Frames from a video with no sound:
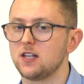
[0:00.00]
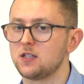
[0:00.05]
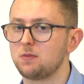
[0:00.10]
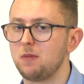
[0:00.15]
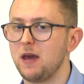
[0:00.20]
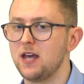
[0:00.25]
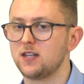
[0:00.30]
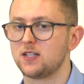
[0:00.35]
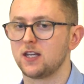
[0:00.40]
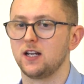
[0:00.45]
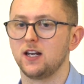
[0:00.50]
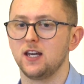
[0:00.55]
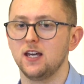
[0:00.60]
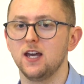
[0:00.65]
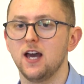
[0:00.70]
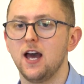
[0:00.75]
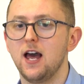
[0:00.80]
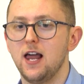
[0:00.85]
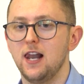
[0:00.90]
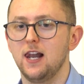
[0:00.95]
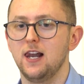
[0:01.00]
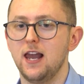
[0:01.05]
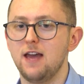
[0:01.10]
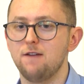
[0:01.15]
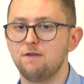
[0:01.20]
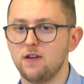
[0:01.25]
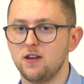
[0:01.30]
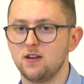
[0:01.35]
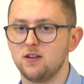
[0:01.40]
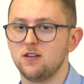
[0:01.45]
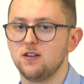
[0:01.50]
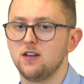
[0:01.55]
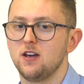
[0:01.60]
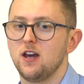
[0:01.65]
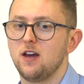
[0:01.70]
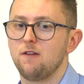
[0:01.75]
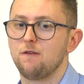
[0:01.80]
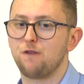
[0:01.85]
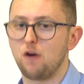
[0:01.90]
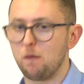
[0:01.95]
It's basically living
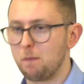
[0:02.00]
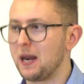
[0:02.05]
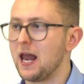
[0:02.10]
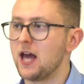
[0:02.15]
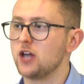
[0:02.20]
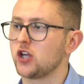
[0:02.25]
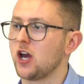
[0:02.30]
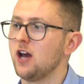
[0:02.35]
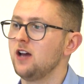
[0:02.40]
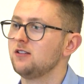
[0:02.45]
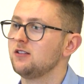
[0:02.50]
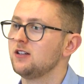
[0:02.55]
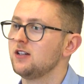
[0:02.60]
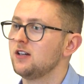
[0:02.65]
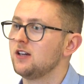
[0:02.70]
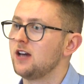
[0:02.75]
for pleasure